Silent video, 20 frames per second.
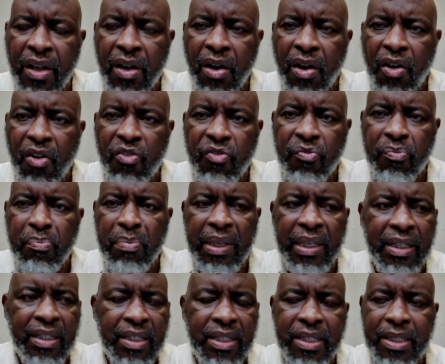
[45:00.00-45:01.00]
of
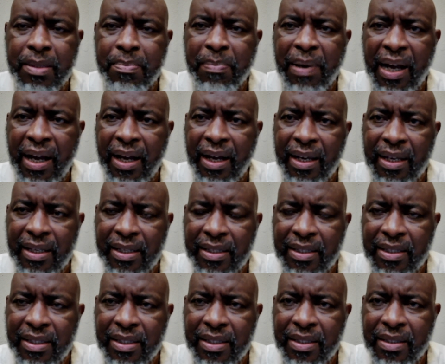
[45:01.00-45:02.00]
being
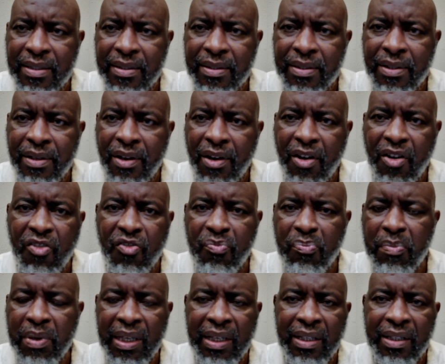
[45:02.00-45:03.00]
spies, of
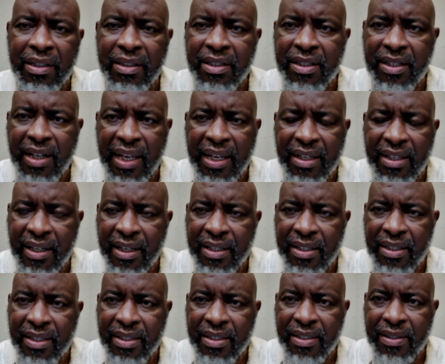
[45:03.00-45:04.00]
being
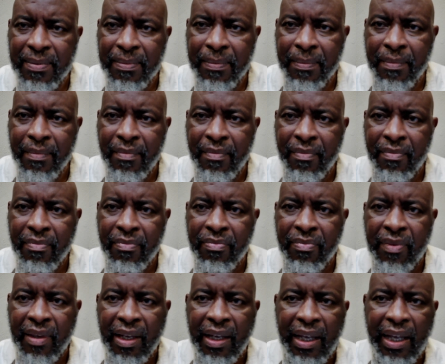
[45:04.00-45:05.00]
traitors.
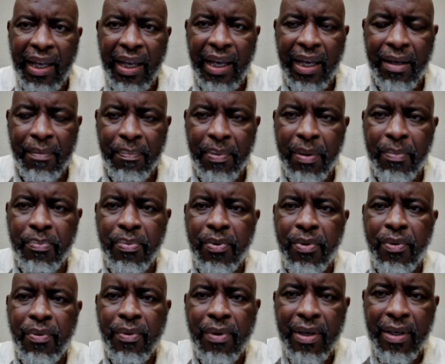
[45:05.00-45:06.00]
And people
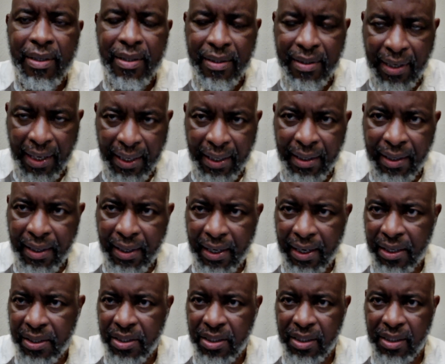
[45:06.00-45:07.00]
will take
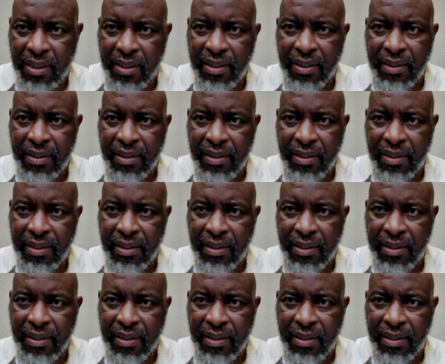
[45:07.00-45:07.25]
action